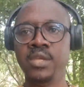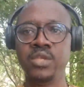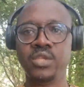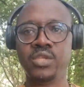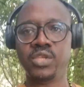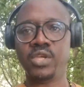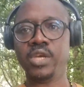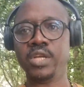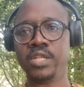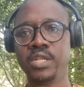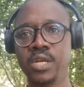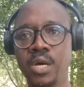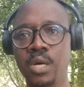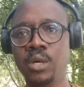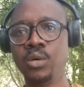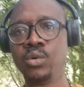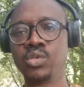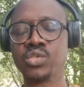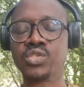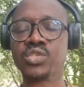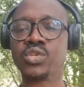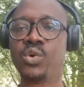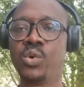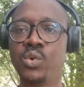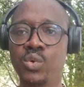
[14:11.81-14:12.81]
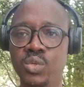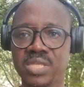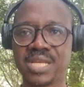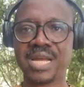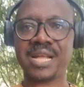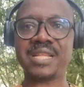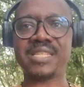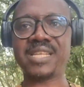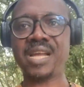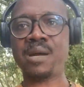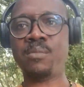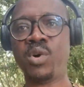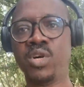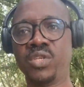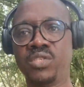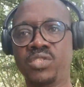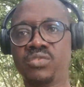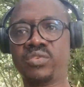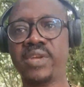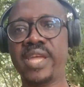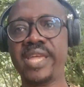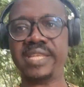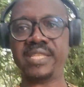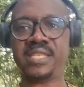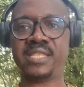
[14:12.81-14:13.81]
You know, schools can
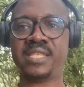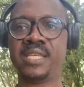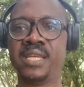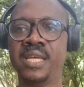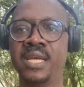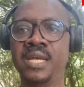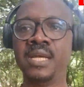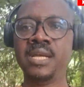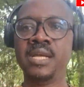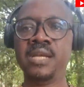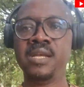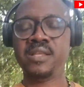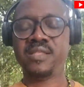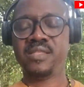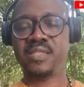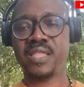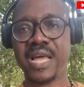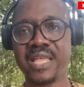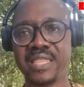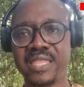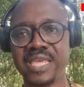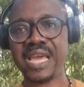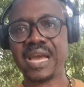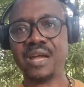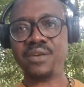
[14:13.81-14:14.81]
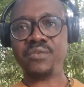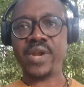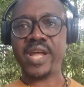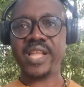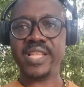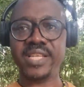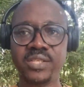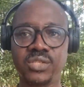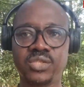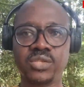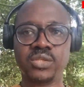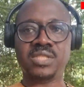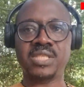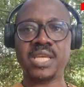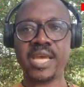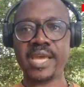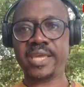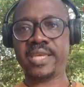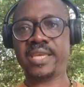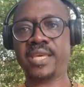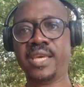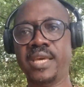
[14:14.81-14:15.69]
demonstrate that they are ready to take